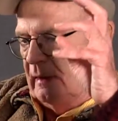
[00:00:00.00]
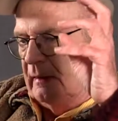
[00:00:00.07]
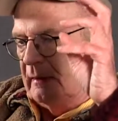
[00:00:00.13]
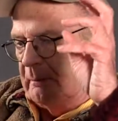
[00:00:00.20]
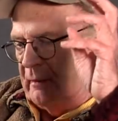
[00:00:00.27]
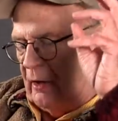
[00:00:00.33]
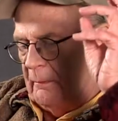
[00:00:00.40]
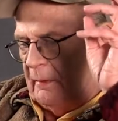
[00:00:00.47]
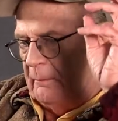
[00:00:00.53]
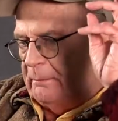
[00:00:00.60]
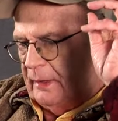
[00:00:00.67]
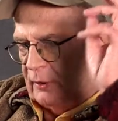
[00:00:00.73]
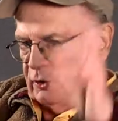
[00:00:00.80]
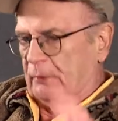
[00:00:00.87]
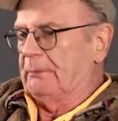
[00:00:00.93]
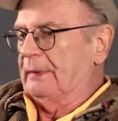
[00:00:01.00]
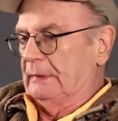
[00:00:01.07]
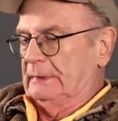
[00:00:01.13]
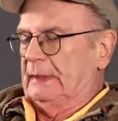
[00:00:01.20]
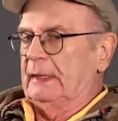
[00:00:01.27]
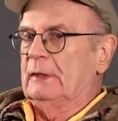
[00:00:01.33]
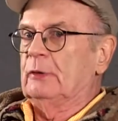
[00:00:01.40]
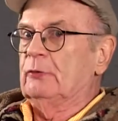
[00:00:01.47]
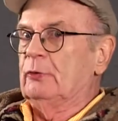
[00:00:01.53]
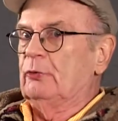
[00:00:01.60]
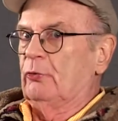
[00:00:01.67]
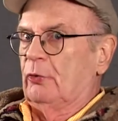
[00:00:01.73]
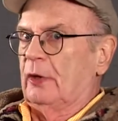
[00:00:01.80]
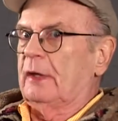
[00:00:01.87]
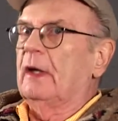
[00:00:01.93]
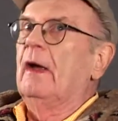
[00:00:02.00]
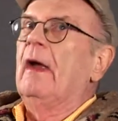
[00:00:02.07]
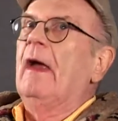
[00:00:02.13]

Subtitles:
in the Paramount Picture building in New York.